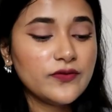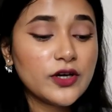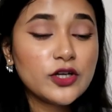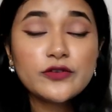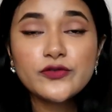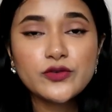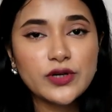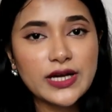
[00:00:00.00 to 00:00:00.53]

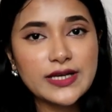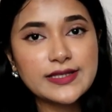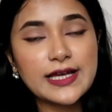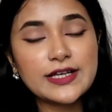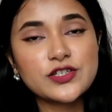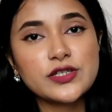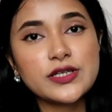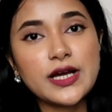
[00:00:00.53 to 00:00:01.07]
One of you guys
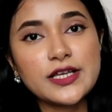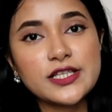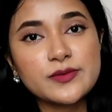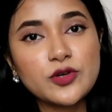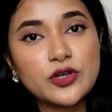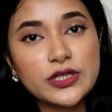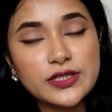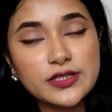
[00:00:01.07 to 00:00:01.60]
actually asked
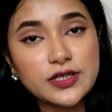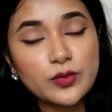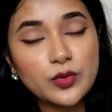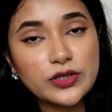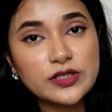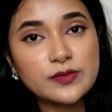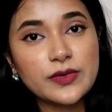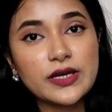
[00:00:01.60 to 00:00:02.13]
me on Insta
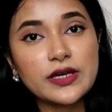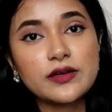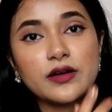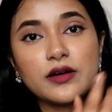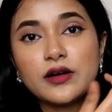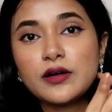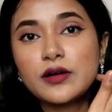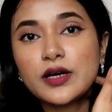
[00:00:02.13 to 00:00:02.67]
what is
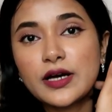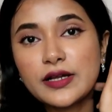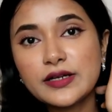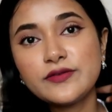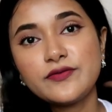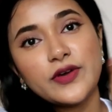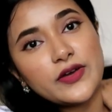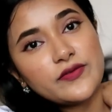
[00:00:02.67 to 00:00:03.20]
my
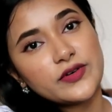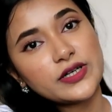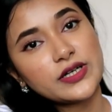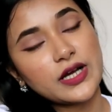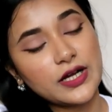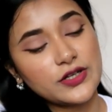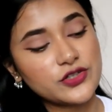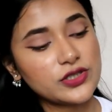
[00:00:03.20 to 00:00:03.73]
current
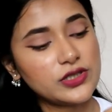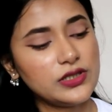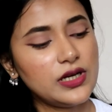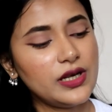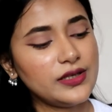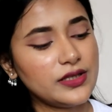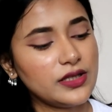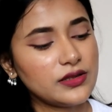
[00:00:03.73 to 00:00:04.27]
favorite
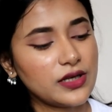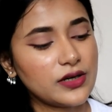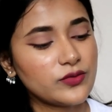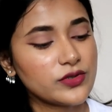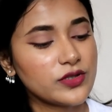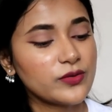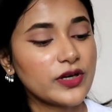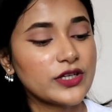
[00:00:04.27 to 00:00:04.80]
kajal. I think that
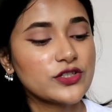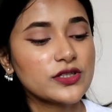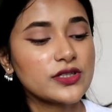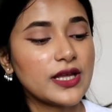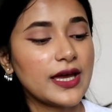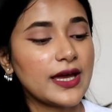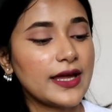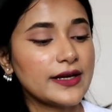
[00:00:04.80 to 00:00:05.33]
was the
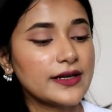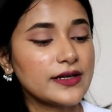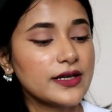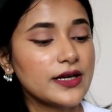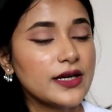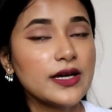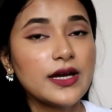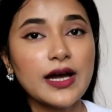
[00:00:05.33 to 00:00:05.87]
question. And
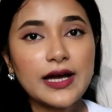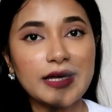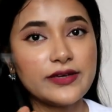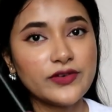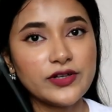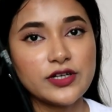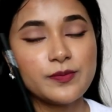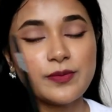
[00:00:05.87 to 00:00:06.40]
I
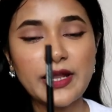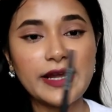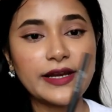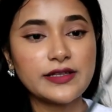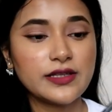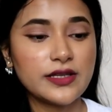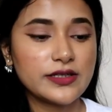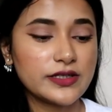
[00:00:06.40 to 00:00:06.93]
even
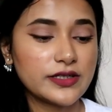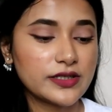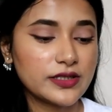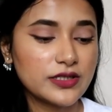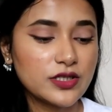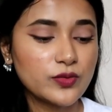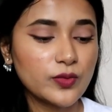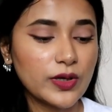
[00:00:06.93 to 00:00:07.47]
replied that it is
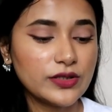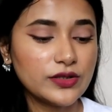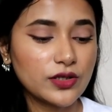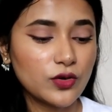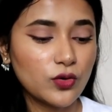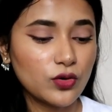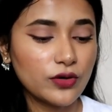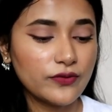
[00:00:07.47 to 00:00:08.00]
this one,
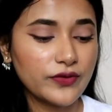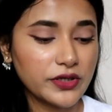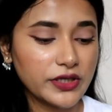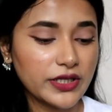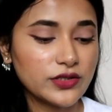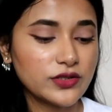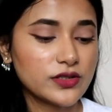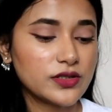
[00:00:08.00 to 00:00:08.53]
the Cold of
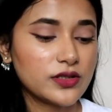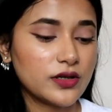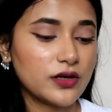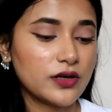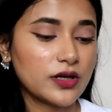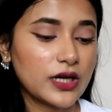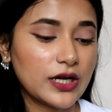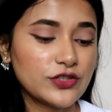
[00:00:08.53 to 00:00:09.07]
Intense
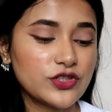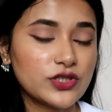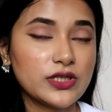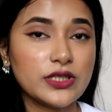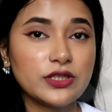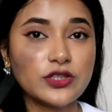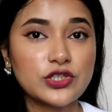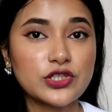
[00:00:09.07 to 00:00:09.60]

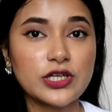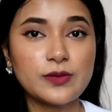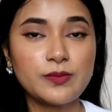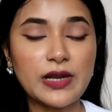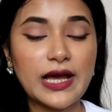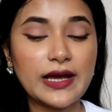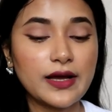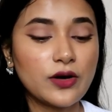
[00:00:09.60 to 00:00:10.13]
Kajal in the
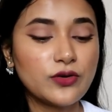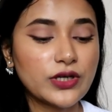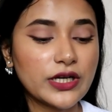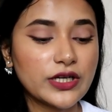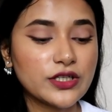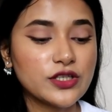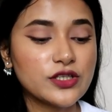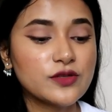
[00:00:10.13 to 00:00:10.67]
shade
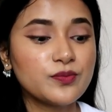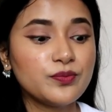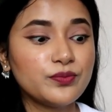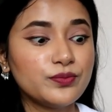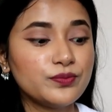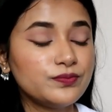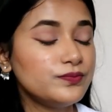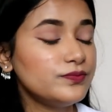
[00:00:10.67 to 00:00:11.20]
Blackout. It is,
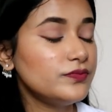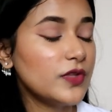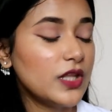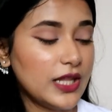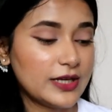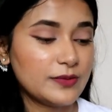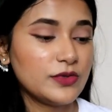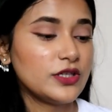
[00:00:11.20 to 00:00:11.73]

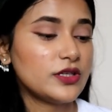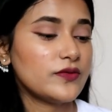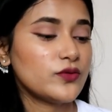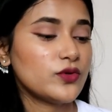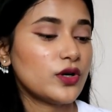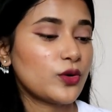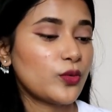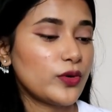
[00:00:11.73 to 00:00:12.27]
let me give
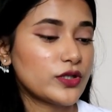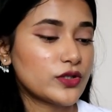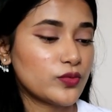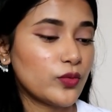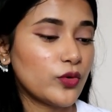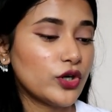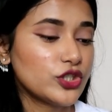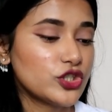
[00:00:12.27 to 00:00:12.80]
you a quick
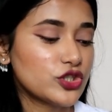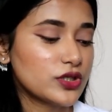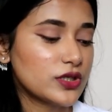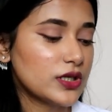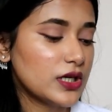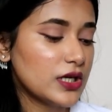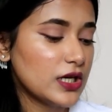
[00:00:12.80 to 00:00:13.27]
swatch.